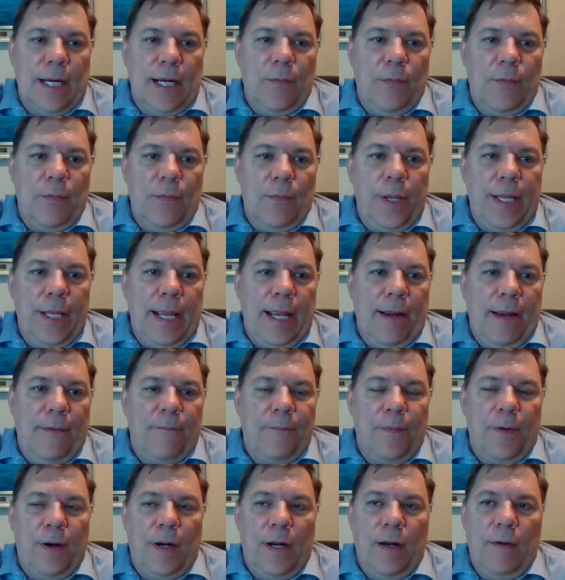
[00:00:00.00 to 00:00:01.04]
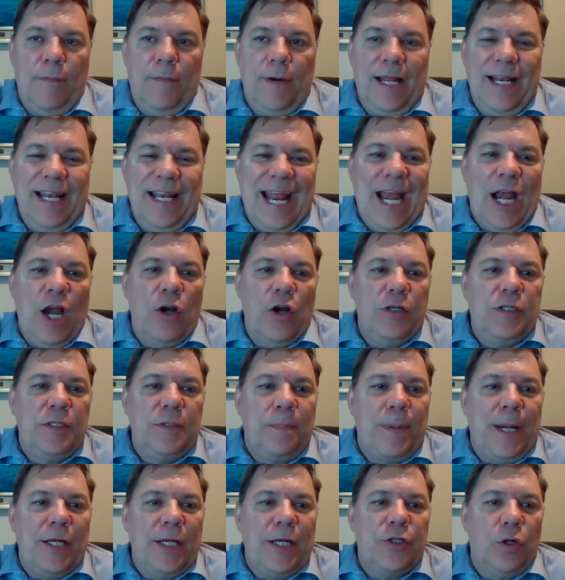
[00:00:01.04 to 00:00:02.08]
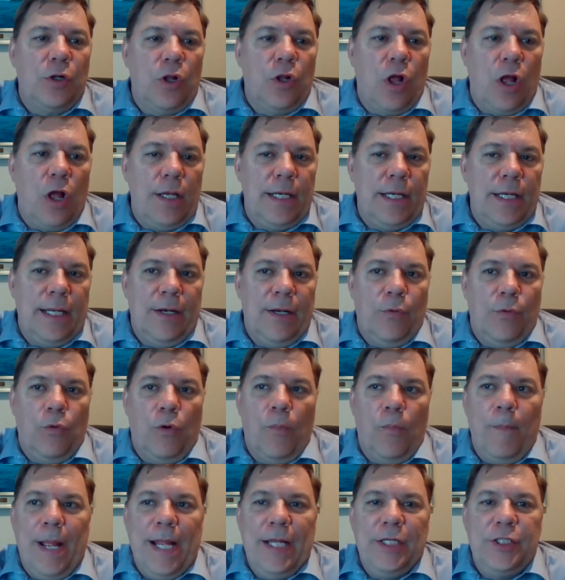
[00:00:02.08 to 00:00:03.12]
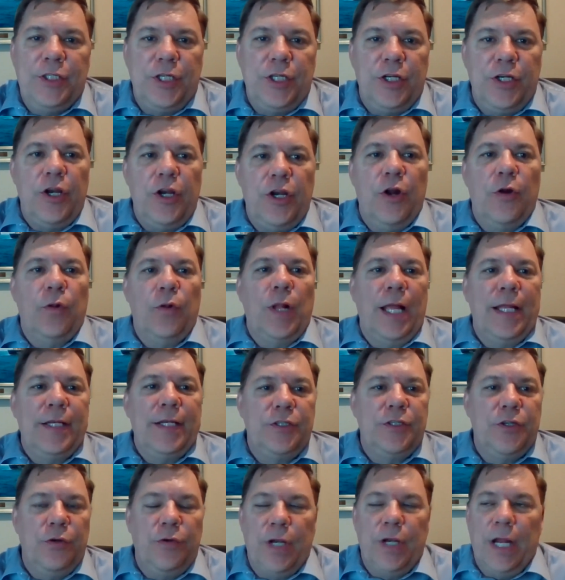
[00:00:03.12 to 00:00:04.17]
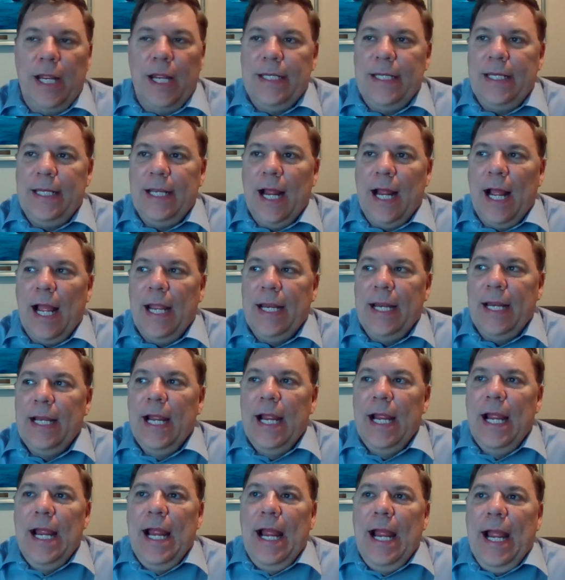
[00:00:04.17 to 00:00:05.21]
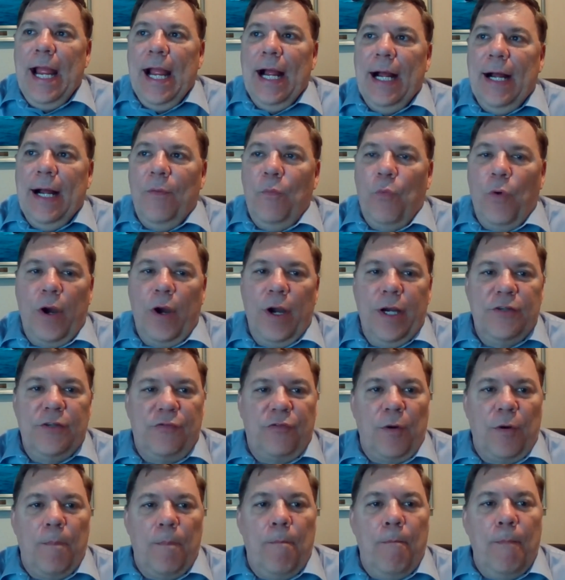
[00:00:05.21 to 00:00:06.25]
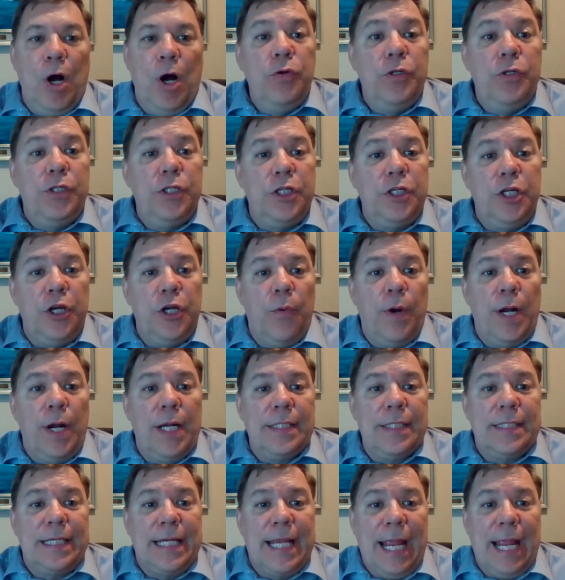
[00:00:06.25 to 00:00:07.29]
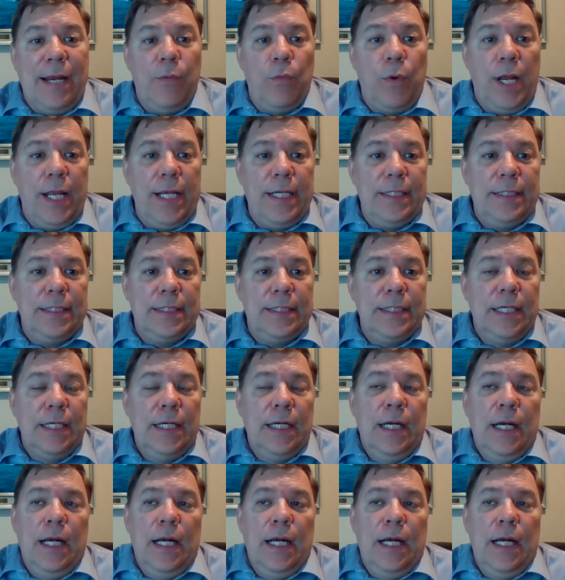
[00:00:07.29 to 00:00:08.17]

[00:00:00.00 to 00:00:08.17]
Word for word: uh, we have uh, an air special on, and we will mention, you know, like 299, uh, where it's from most US gateways.